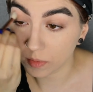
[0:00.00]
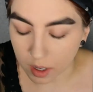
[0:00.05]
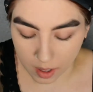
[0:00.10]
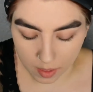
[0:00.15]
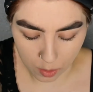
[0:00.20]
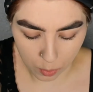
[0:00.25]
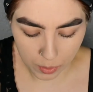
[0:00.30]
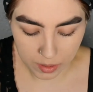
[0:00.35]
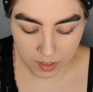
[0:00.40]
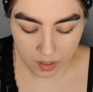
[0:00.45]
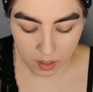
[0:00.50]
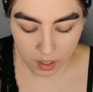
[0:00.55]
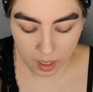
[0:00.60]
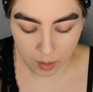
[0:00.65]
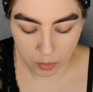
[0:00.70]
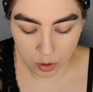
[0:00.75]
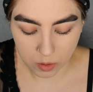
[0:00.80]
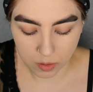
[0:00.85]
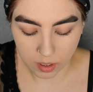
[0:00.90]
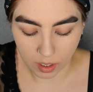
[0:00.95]
And the reason that I'm
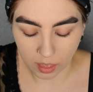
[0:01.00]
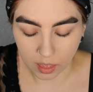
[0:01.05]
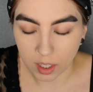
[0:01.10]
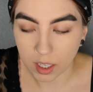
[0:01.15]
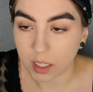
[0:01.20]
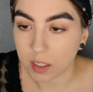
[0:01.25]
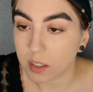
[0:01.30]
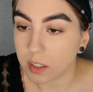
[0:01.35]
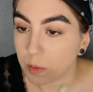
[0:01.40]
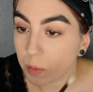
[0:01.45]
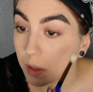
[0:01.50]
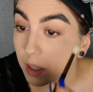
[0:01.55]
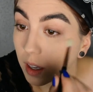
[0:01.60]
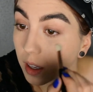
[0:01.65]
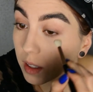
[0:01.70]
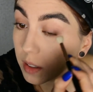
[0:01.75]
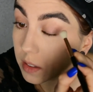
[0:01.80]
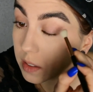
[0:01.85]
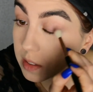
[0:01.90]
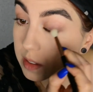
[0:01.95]
choosing this is
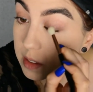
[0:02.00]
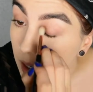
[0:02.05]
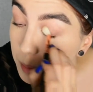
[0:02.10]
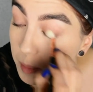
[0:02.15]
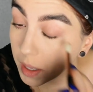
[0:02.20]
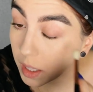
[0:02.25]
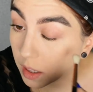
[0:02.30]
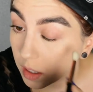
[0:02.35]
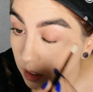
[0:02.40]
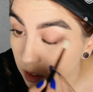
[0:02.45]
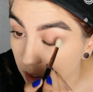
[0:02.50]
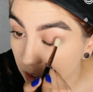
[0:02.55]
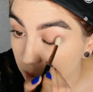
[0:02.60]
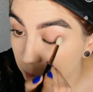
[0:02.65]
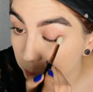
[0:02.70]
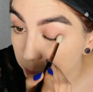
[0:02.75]
because, I mean,